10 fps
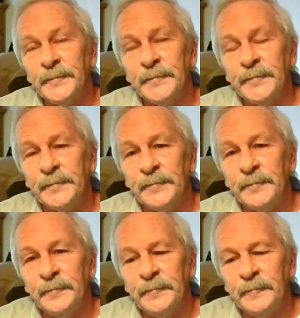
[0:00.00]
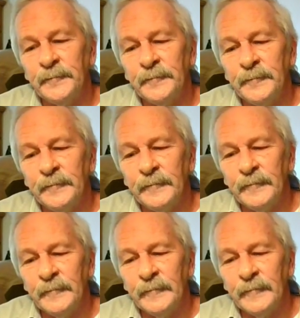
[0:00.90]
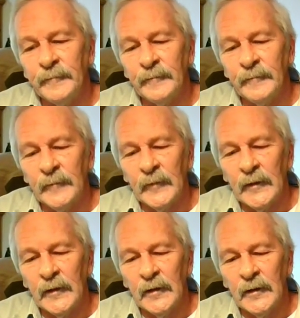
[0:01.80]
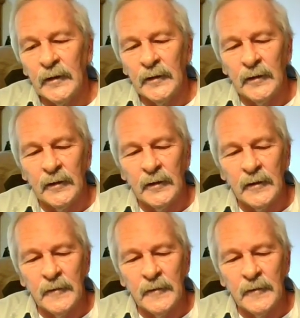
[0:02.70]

(no one is talking)